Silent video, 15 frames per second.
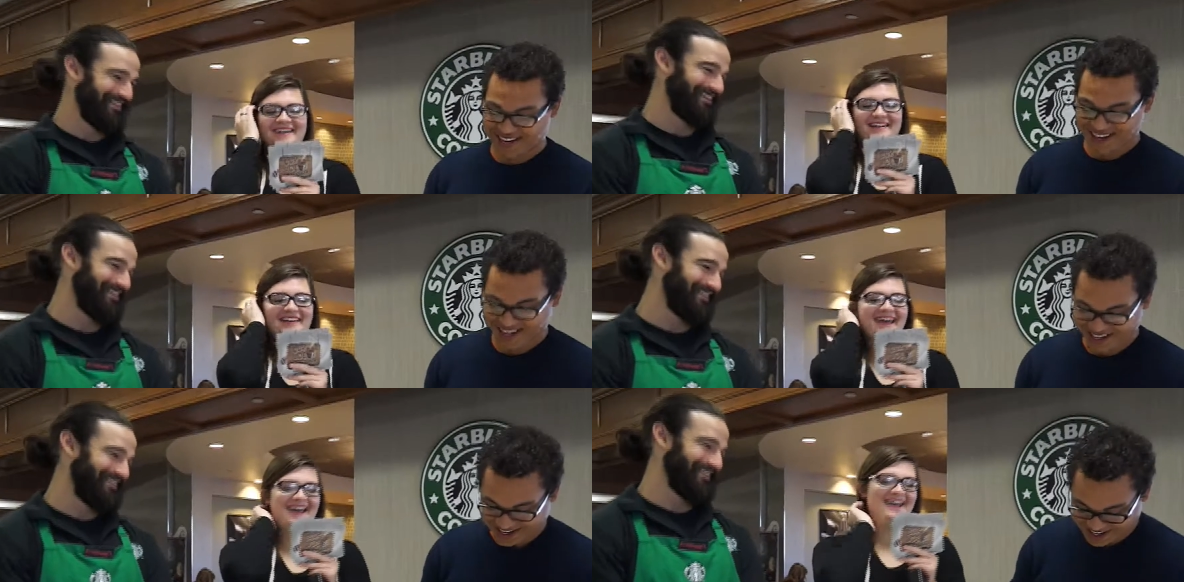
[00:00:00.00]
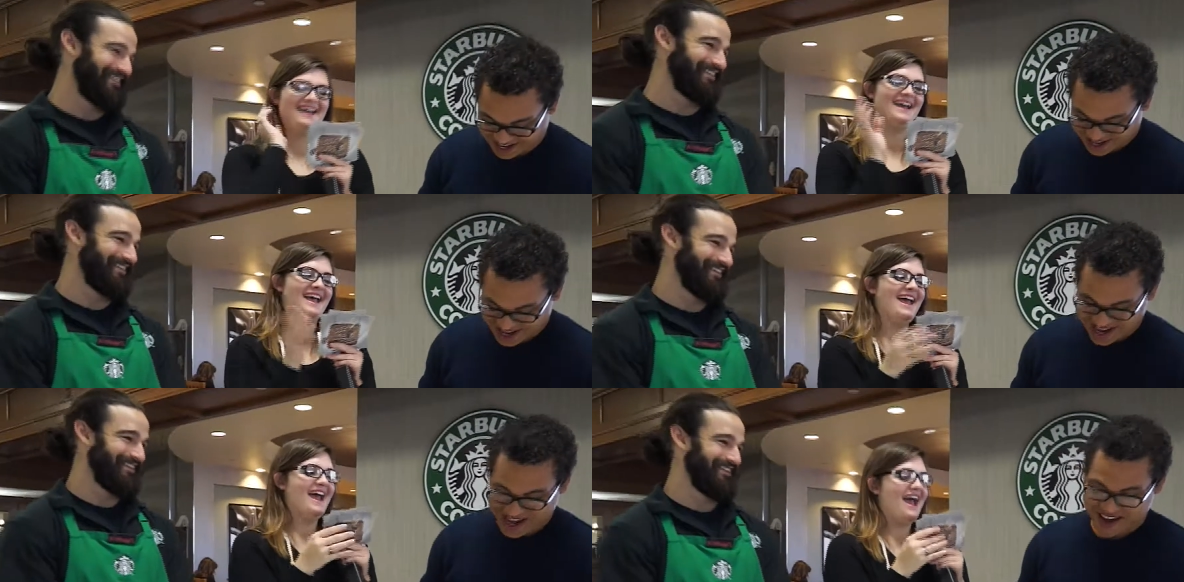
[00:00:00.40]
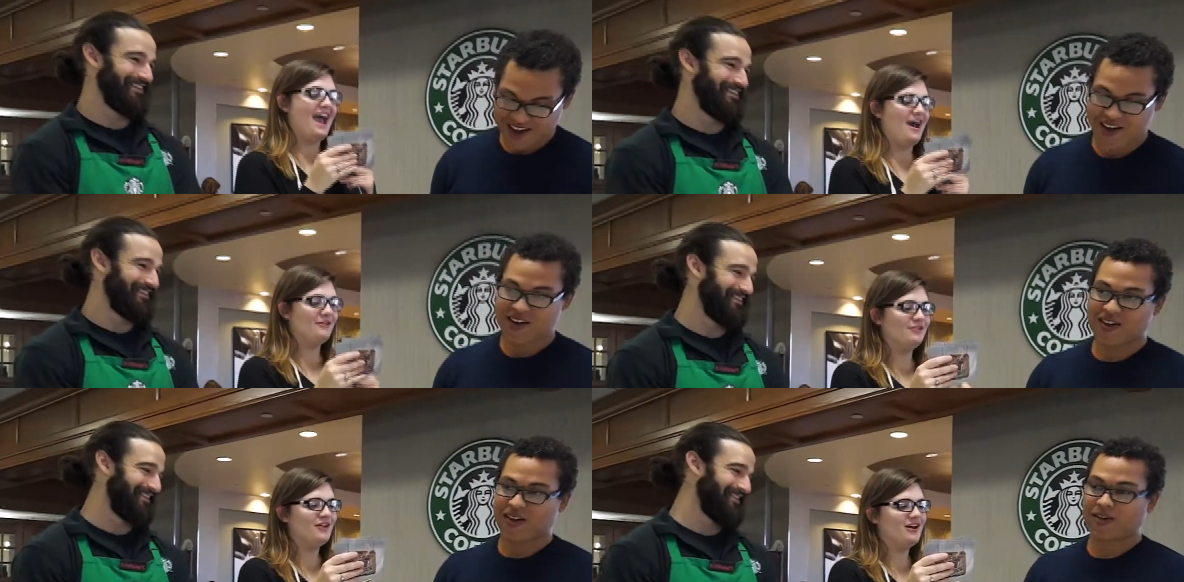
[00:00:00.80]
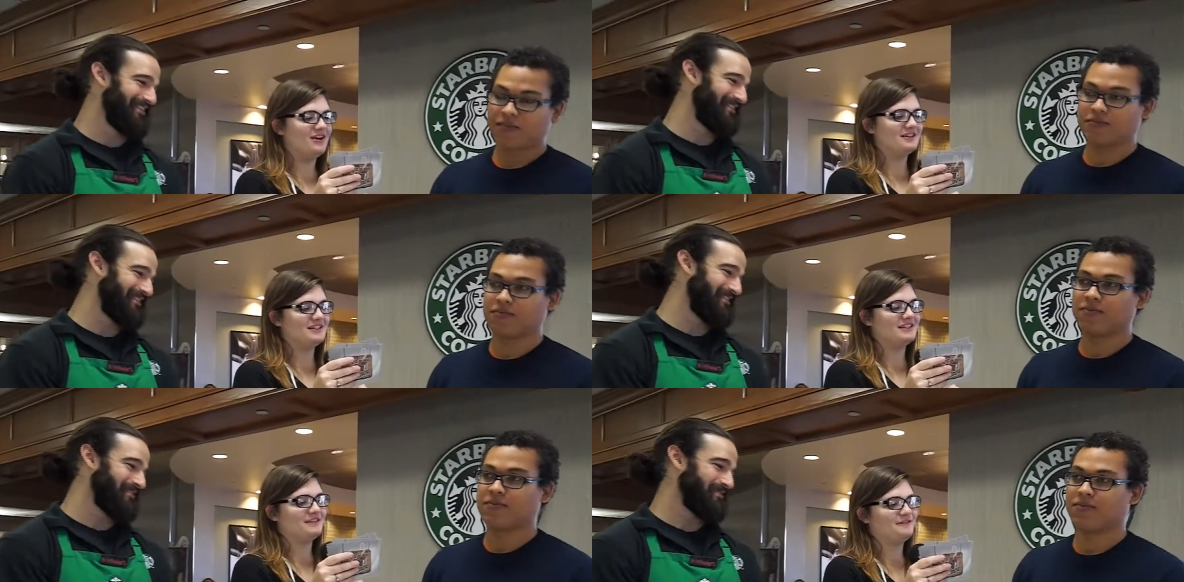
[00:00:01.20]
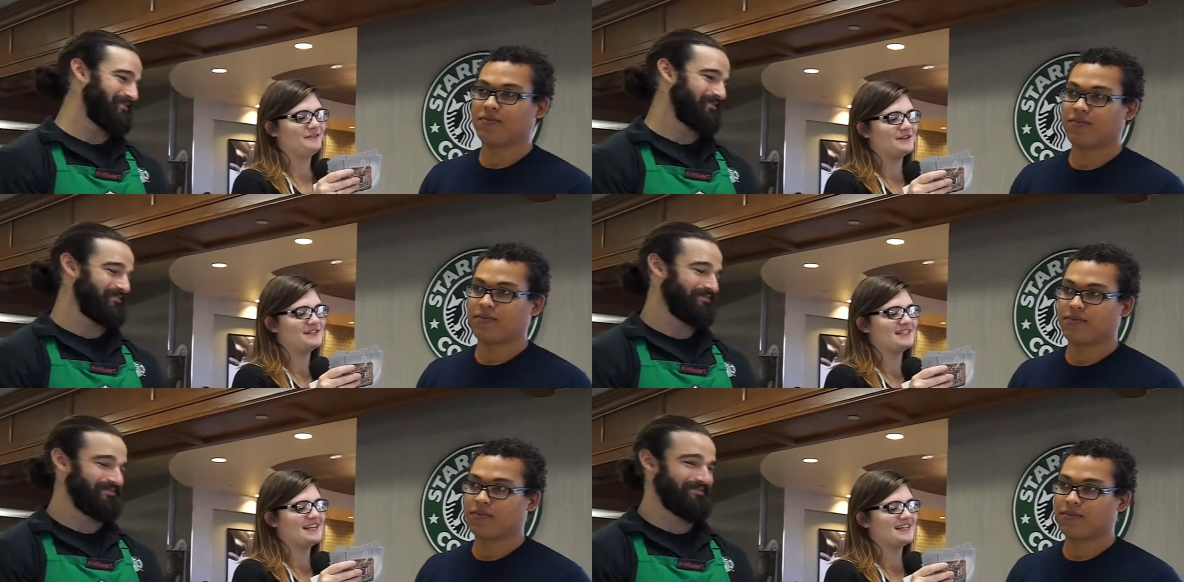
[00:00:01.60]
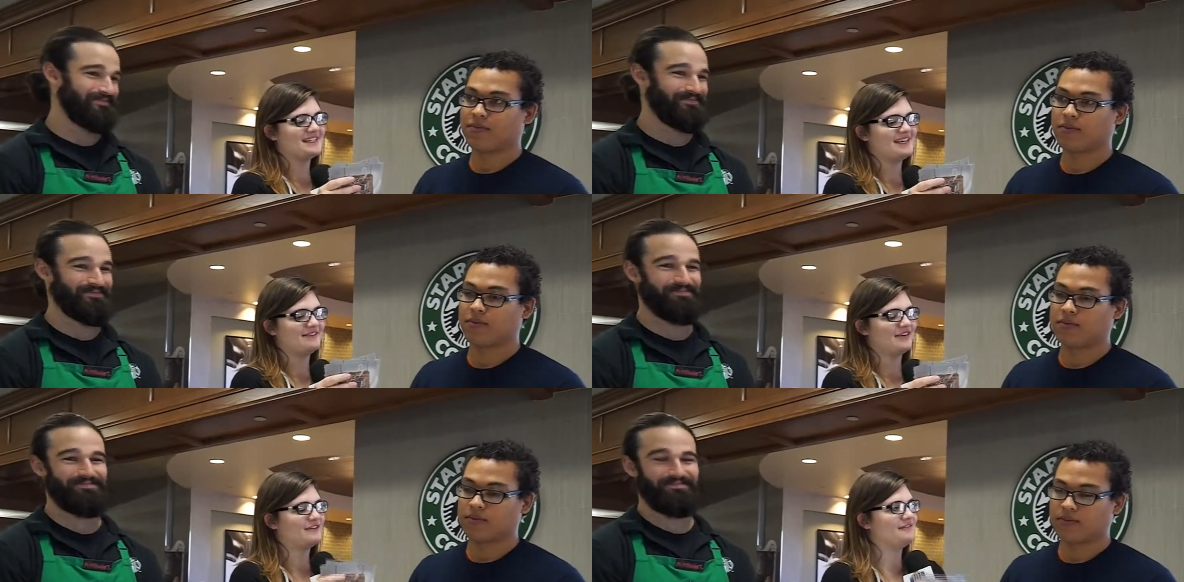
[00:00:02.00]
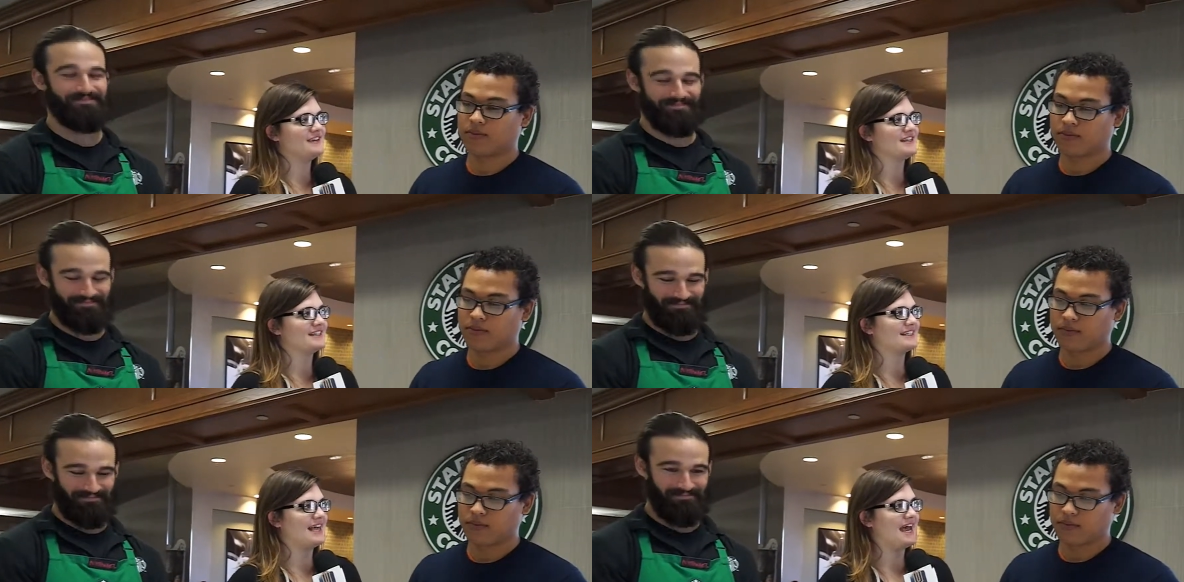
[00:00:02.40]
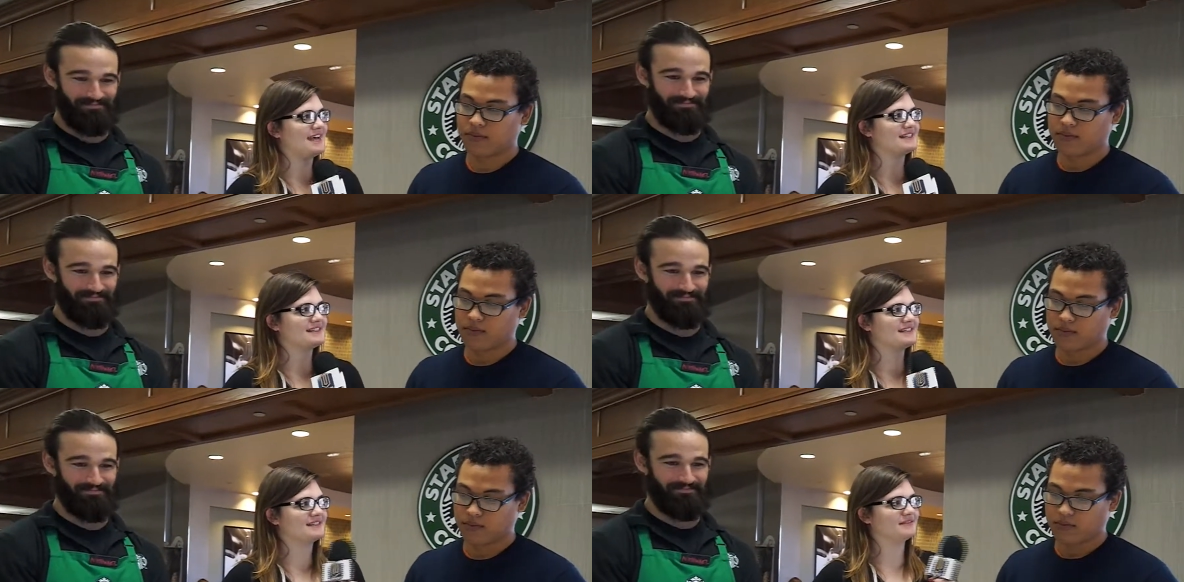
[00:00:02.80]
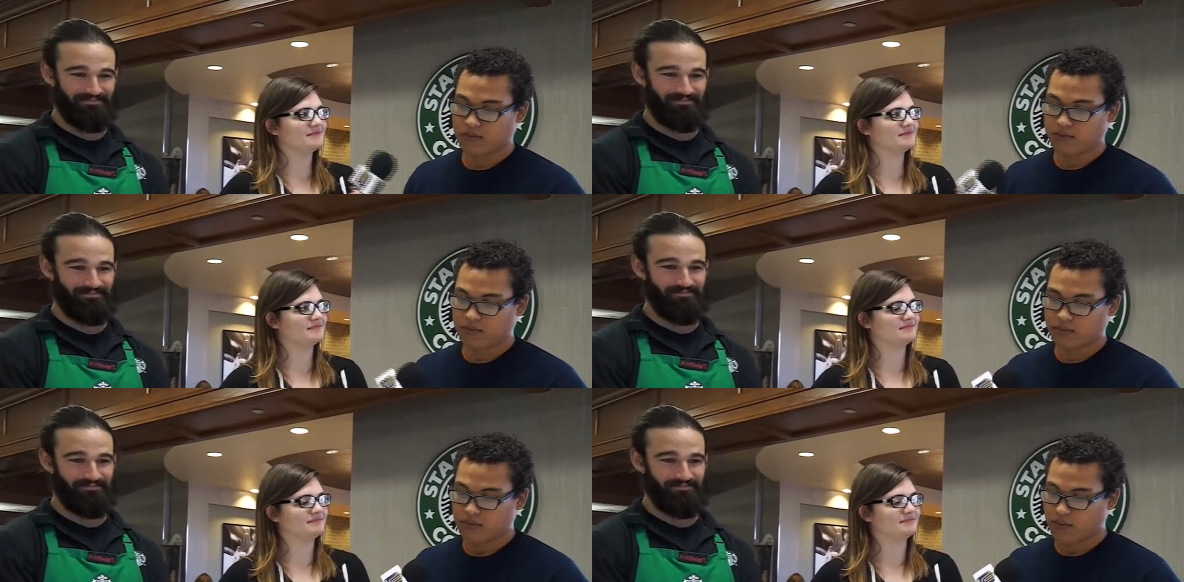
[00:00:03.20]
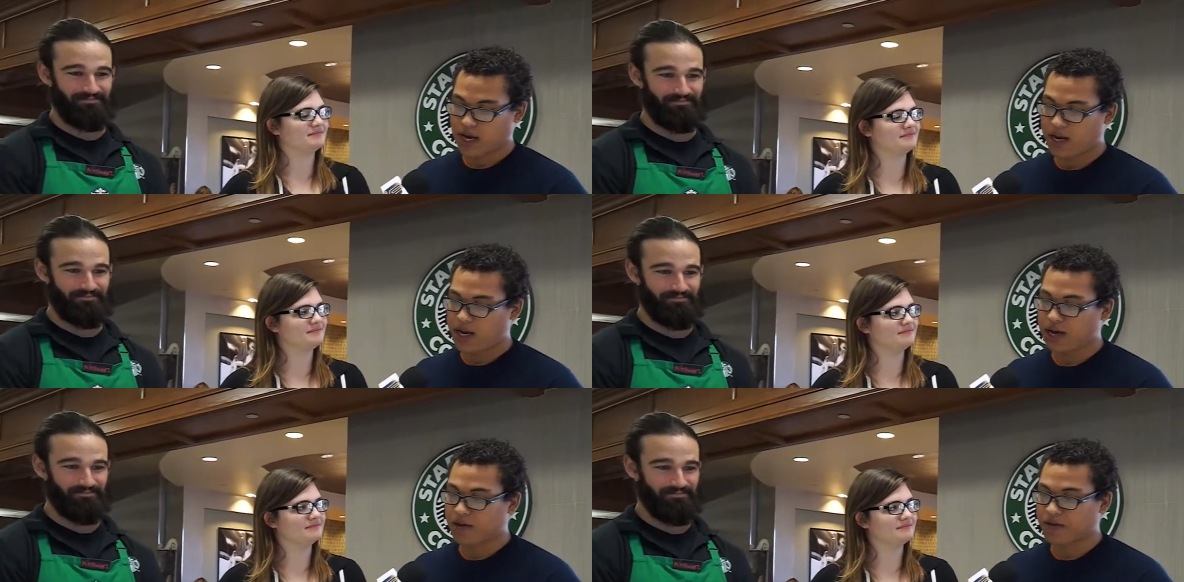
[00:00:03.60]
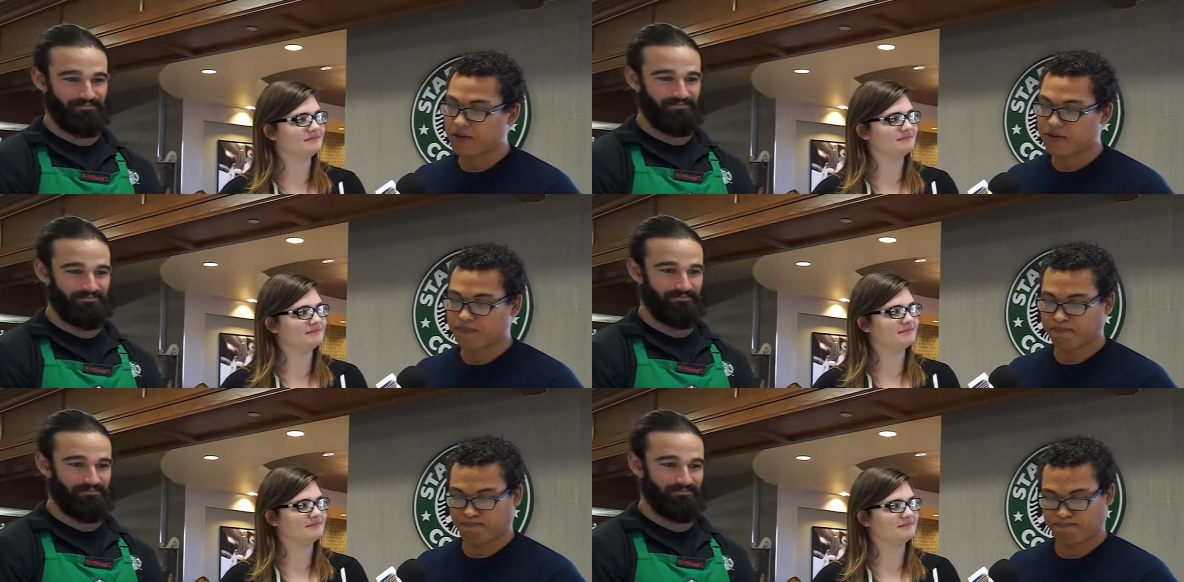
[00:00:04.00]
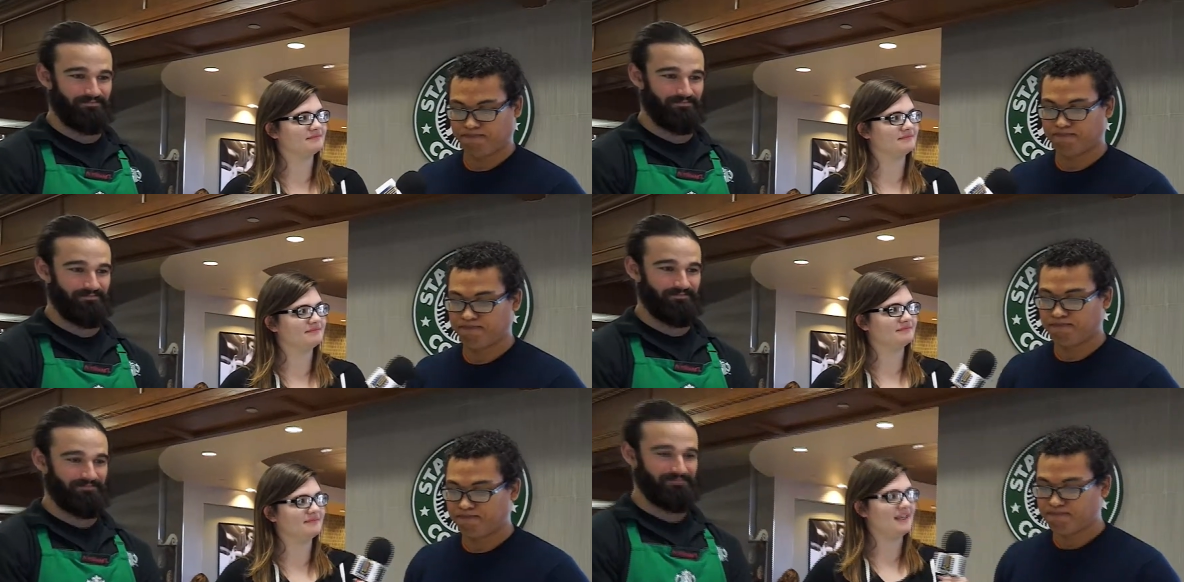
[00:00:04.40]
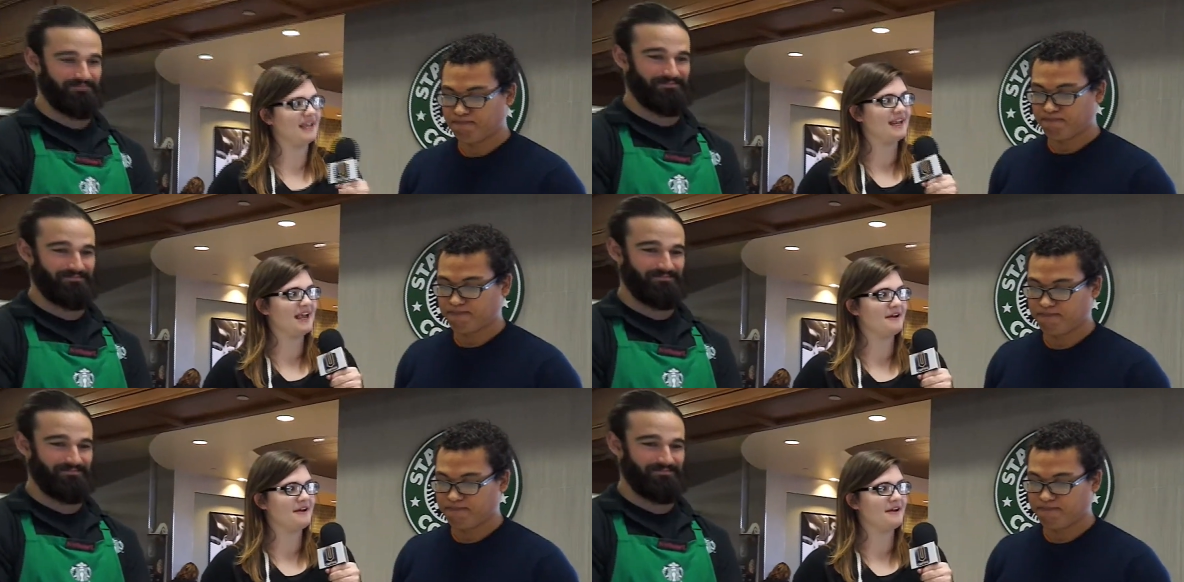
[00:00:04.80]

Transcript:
Speaker 1: okay. How long did the first Thanksgiving feast last? Eight hours. Eight